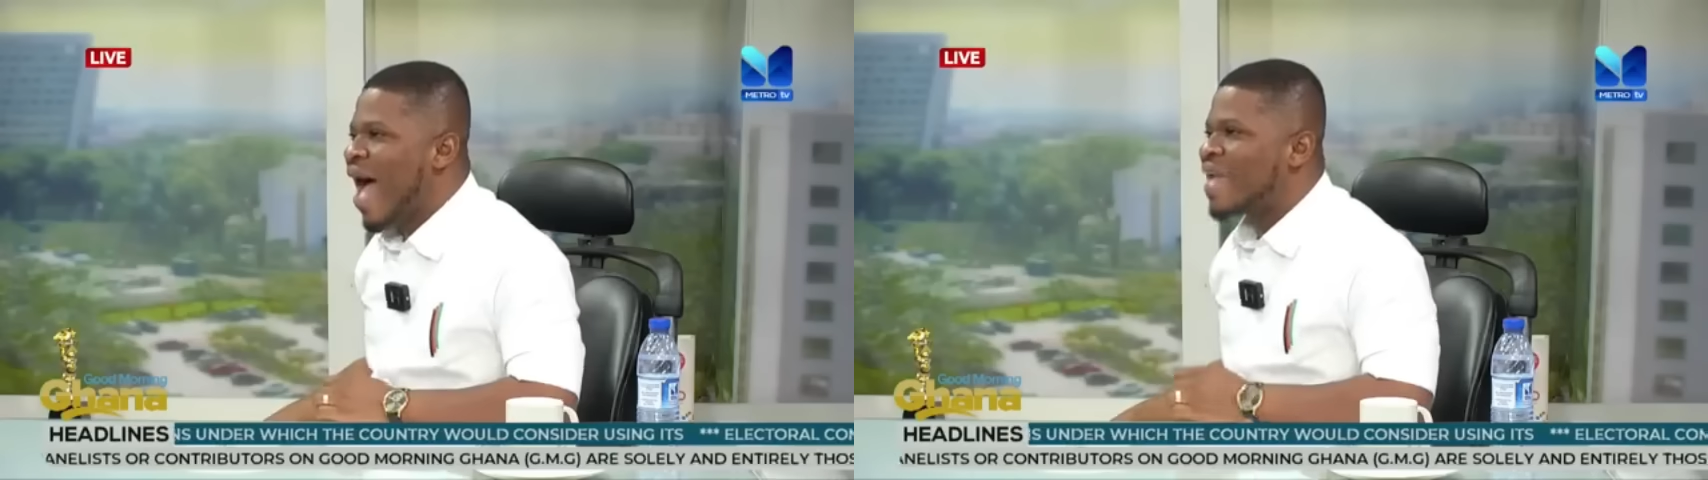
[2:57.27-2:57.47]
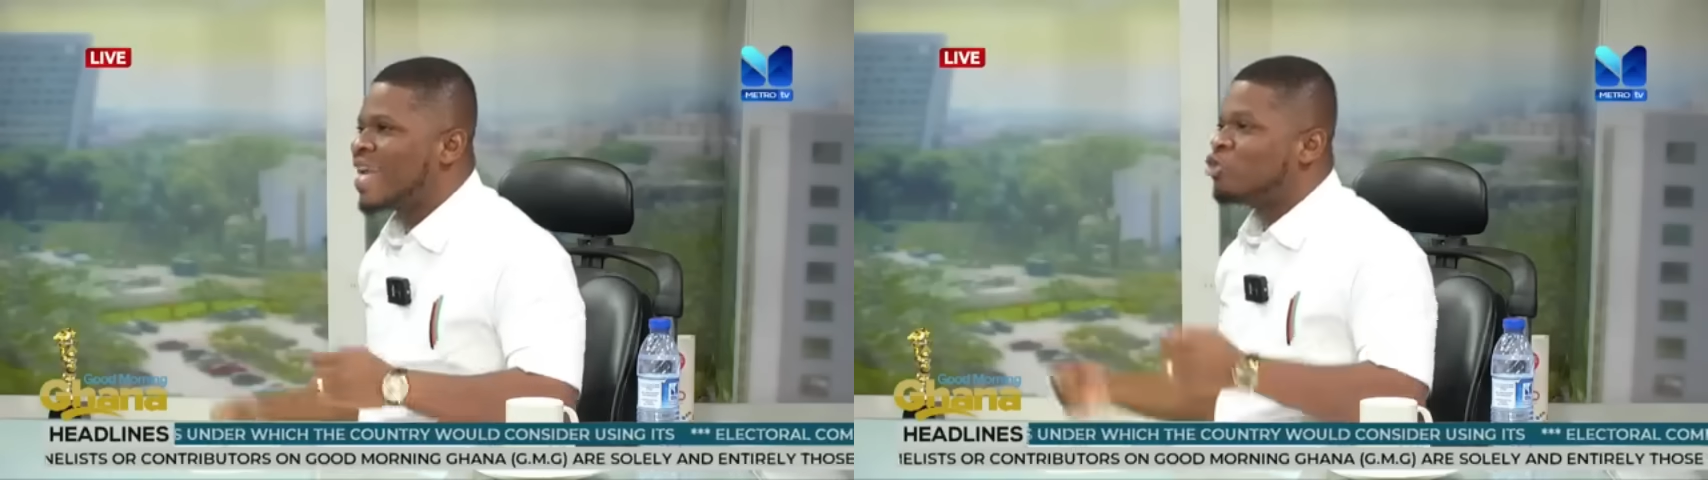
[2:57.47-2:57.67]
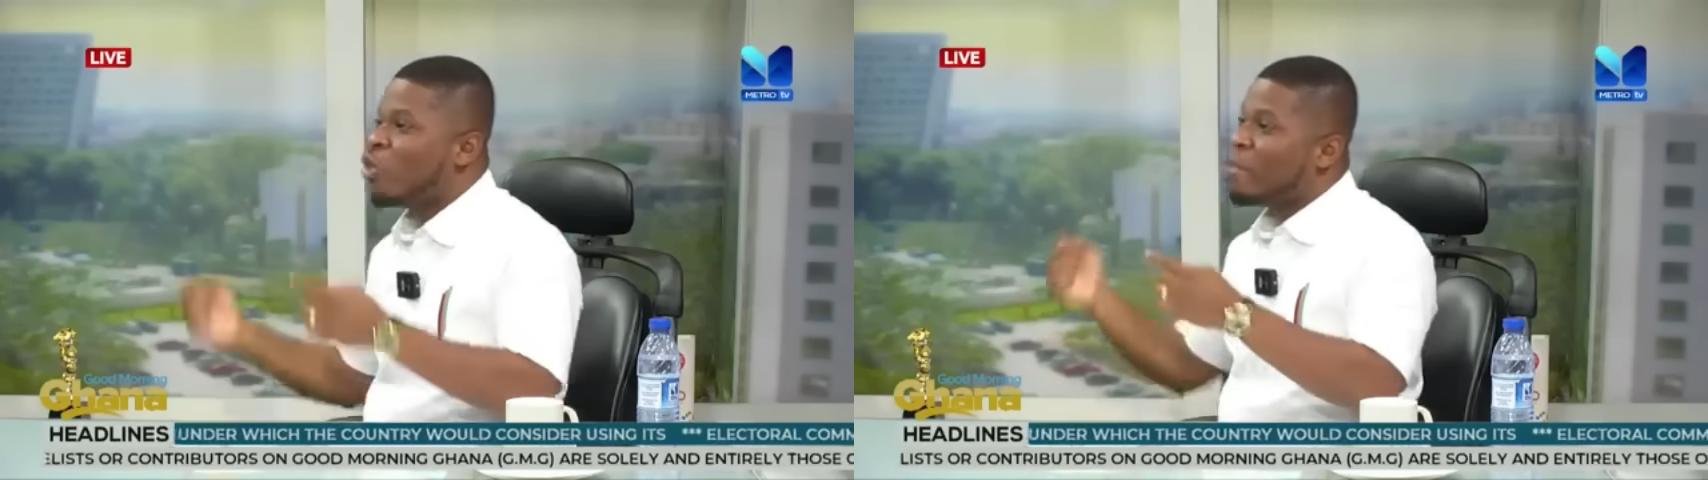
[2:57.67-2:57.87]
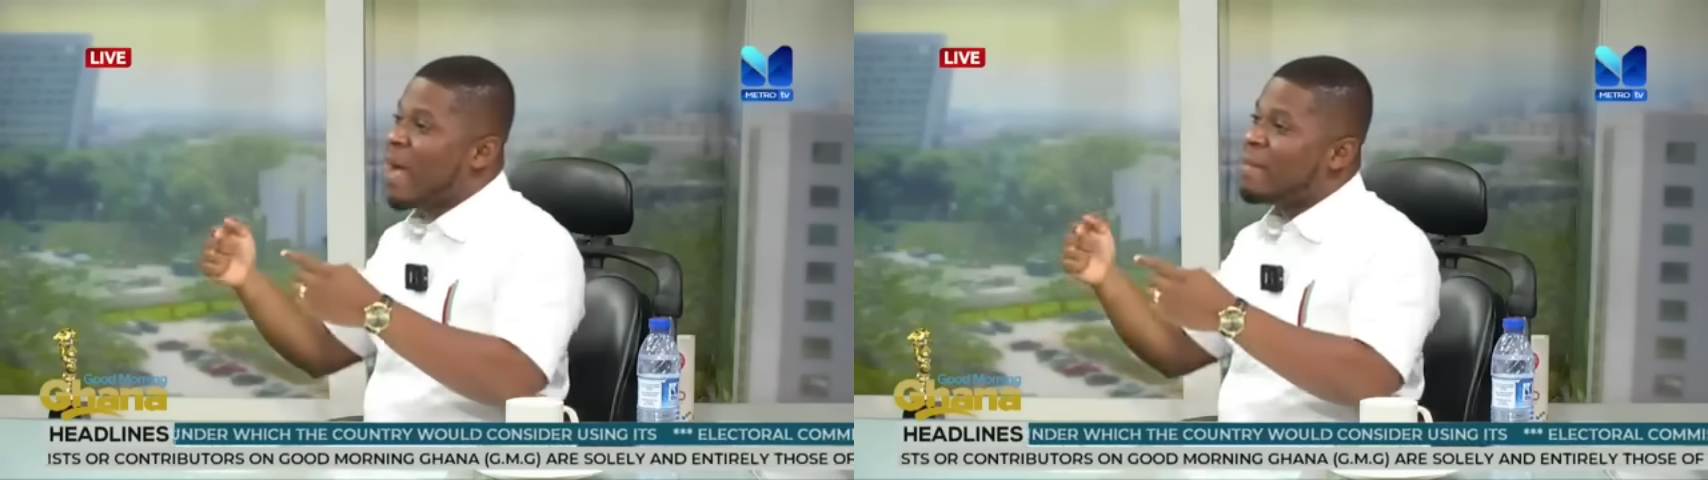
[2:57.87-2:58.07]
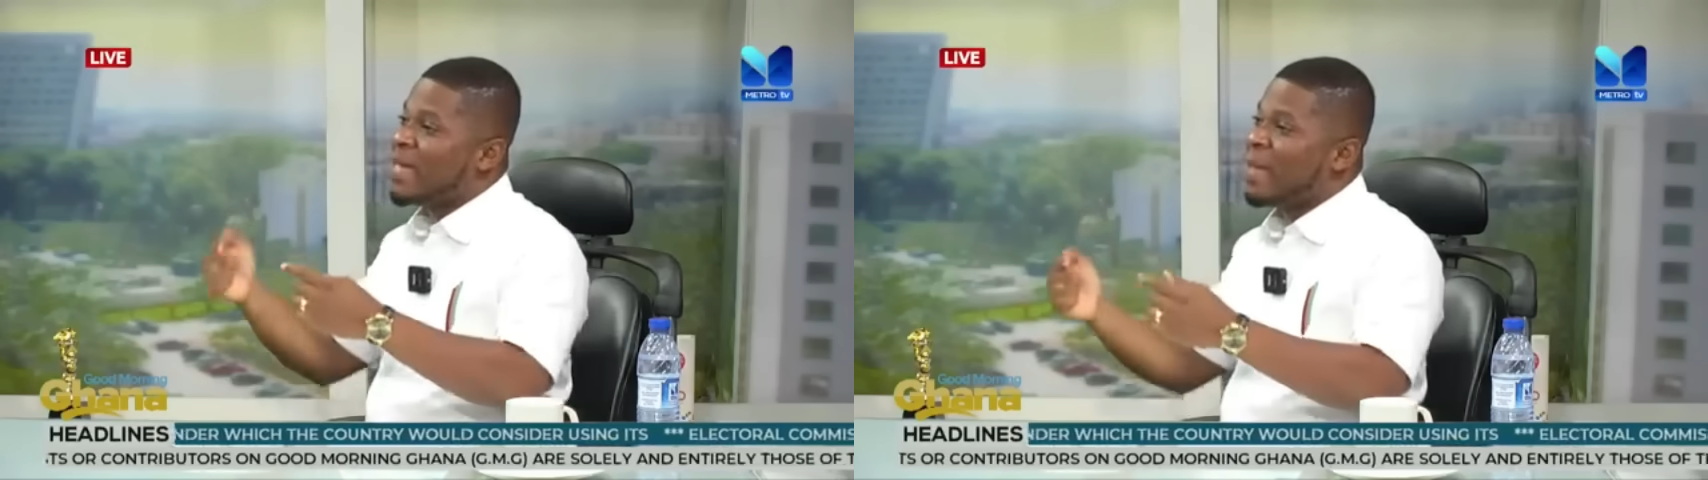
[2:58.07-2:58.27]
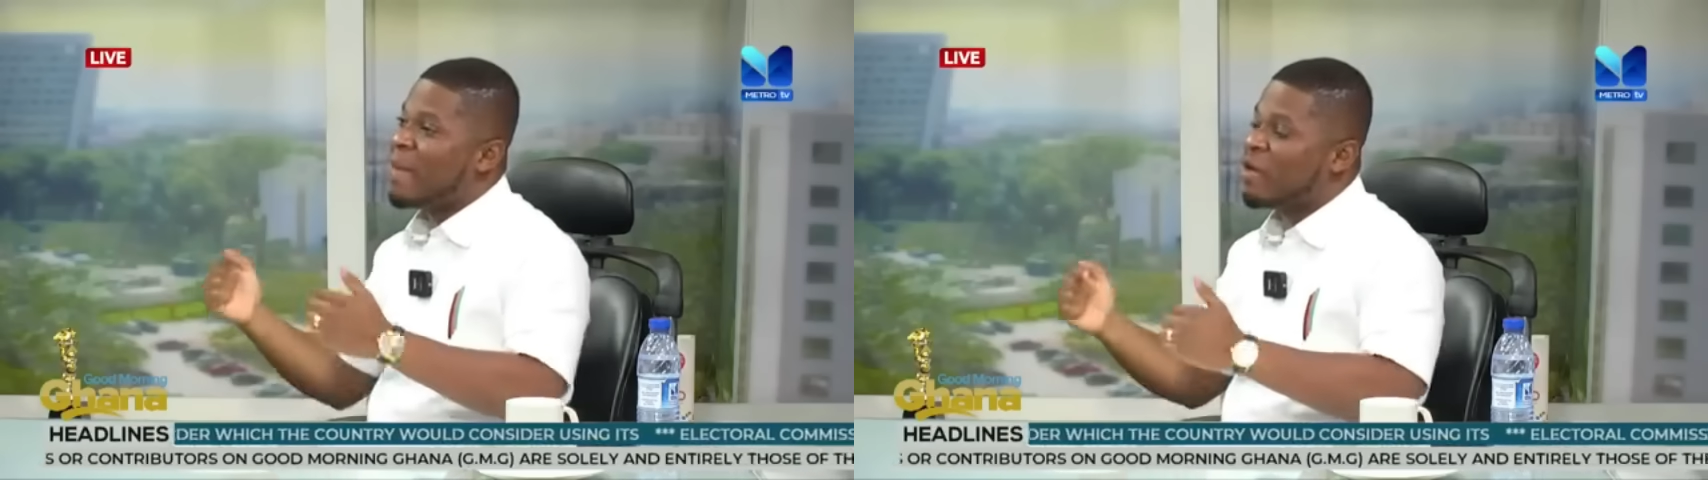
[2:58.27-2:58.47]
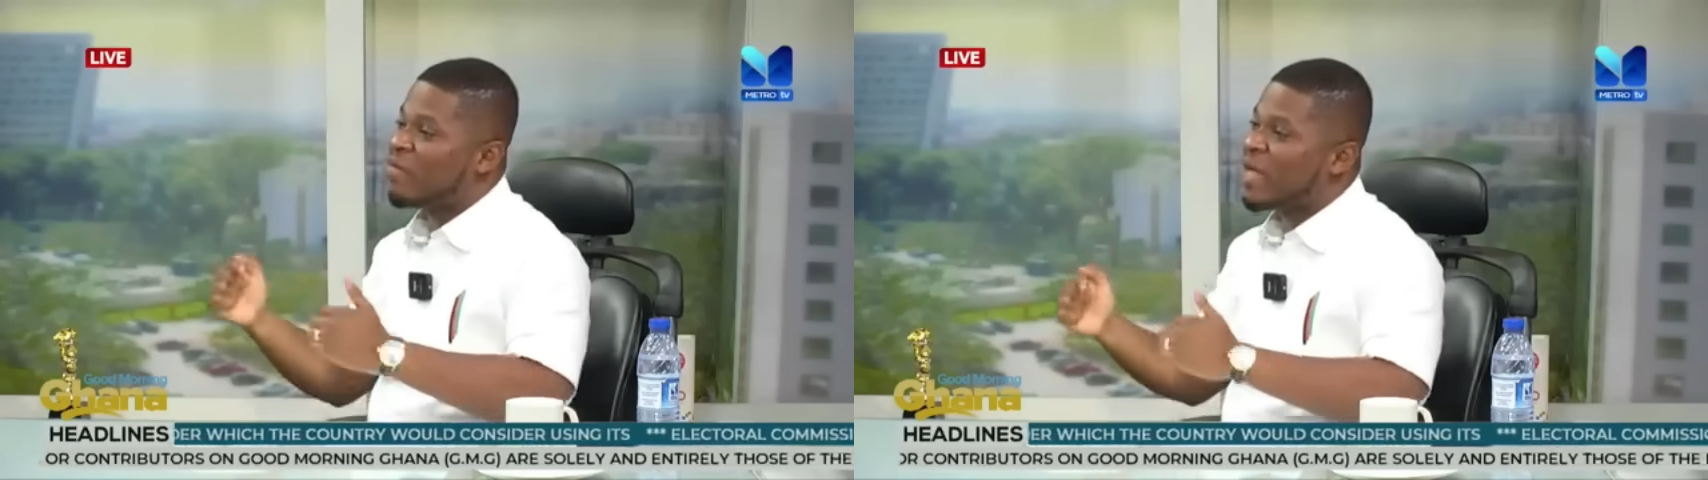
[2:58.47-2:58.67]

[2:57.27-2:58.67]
Under John Mahama, the Bank